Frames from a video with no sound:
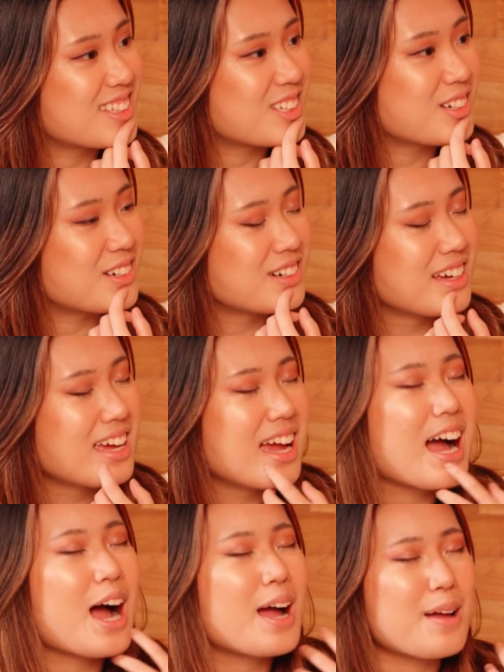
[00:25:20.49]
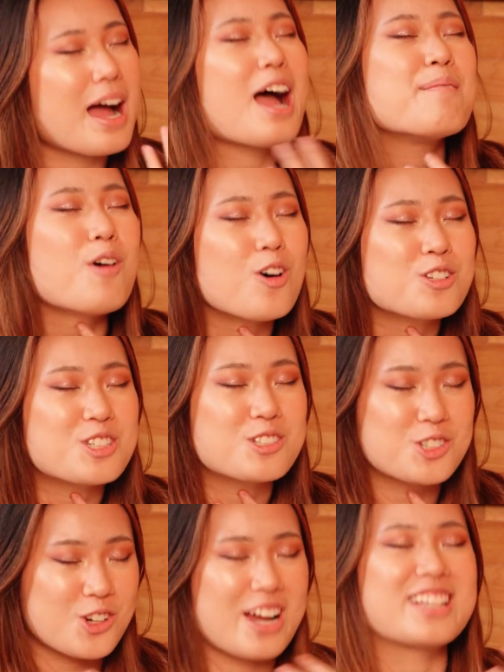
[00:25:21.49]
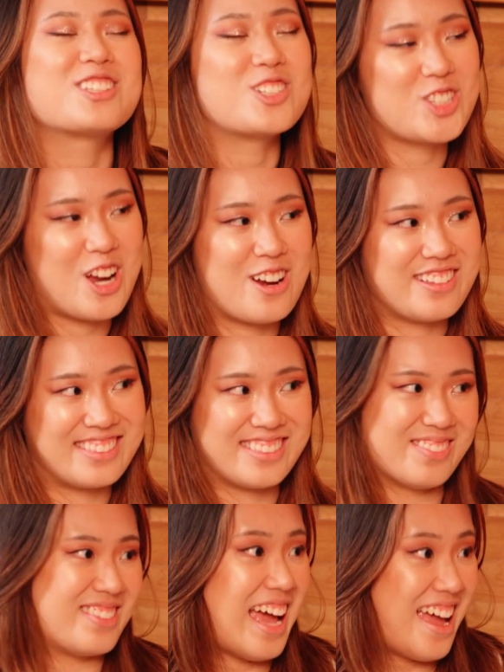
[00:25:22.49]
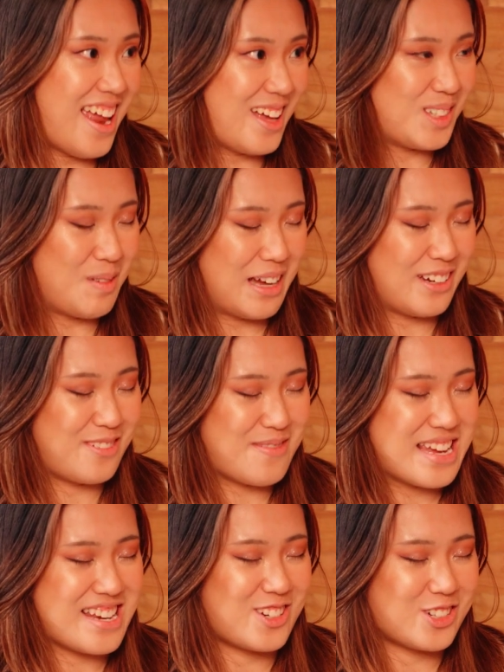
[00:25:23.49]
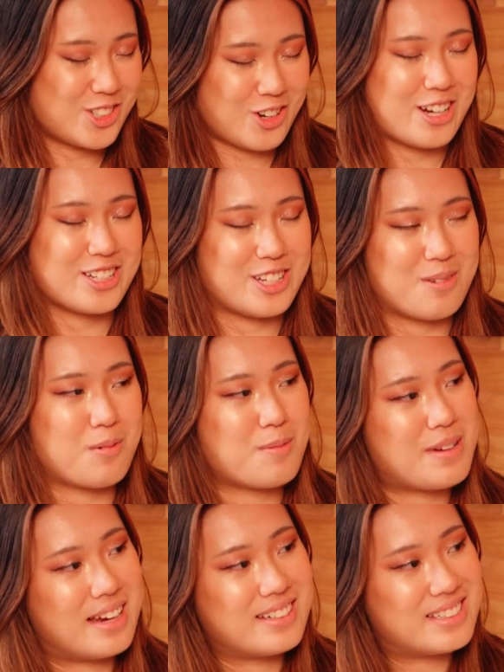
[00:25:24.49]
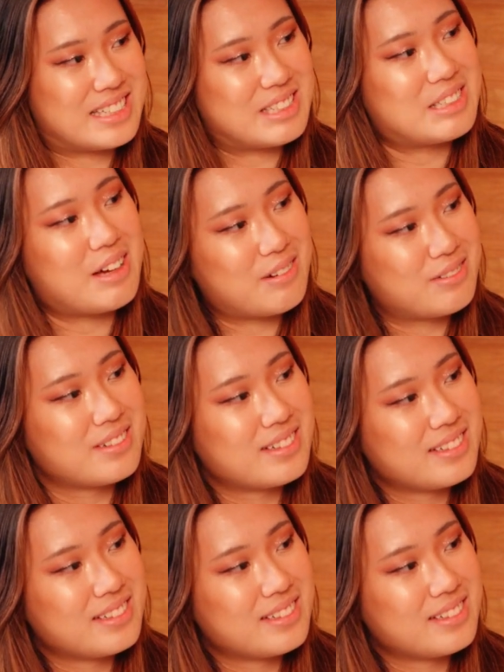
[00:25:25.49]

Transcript: So I'm also trying to share that aspect of me, just trying to share more behind the scenes stuff.